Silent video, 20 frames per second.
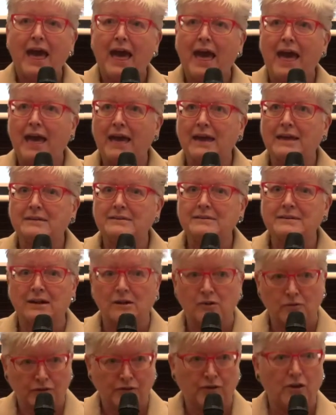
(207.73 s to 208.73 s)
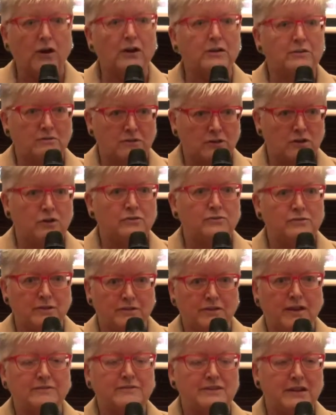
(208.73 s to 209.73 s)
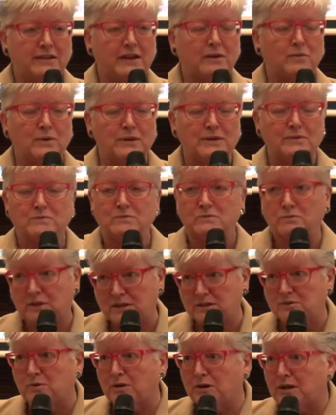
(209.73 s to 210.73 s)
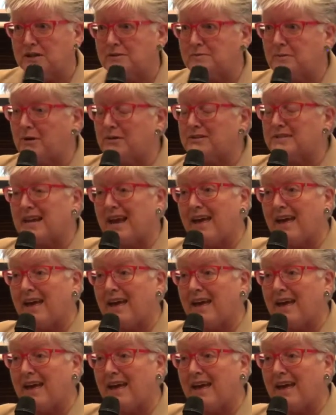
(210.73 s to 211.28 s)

and I'll sign, you know, that they've done that week's work experience,